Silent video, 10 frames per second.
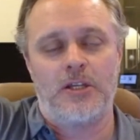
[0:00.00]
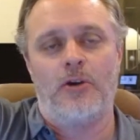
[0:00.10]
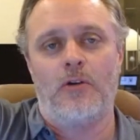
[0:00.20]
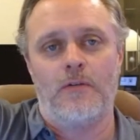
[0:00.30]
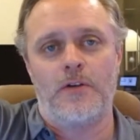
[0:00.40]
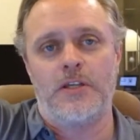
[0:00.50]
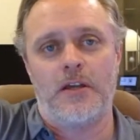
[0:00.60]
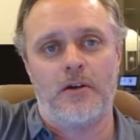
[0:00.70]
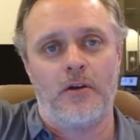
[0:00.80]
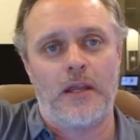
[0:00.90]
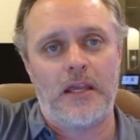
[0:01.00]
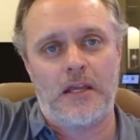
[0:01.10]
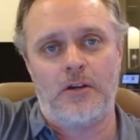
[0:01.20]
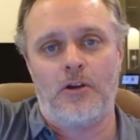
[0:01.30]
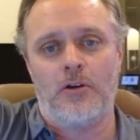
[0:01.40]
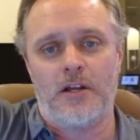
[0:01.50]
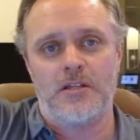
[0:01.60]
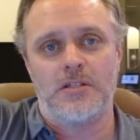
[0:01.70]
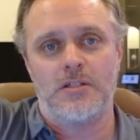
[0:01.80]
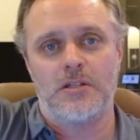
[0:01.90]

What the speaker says: year-over-year increase.